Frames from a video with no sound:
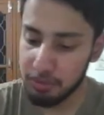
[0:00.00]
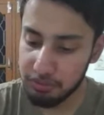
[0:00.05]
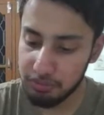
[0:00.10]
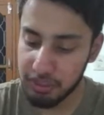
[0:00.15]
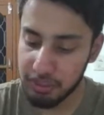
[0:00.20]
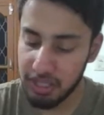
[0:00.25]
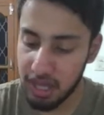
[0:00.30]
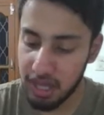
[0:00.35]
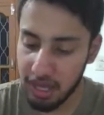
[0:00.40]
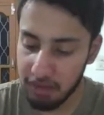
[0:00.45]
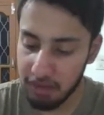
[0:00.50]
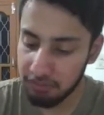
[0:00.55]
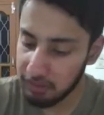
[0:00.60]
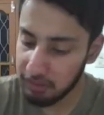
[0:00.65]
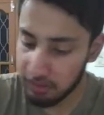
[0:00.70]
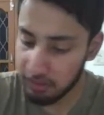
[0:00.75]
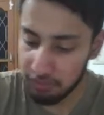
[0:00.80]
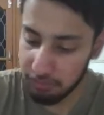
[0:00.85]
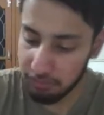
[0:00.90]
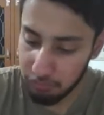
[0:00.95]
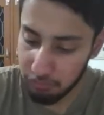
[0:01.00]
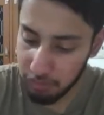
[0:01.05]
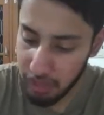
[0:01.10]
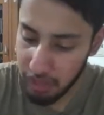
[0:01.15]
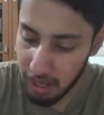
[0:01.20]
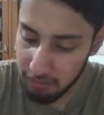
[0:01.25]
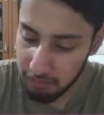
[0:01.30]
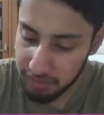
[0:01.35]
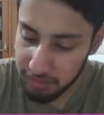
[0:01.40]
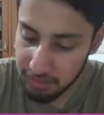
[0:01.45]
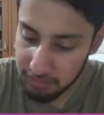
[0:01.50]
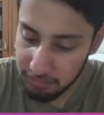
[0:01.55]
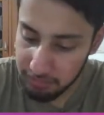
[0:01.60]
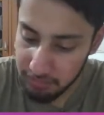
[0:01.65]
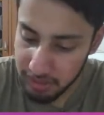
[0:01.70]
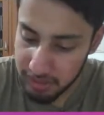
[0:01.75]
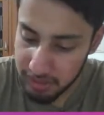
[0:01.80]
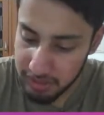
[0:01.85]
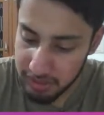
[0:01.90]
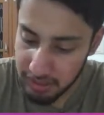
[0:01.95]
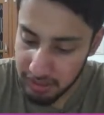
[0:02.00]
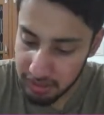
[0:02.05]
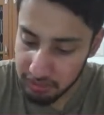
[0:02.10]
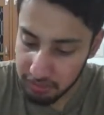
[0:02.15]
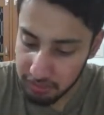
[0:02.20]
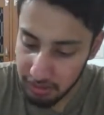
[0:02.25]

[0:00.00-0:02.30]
we have the relation as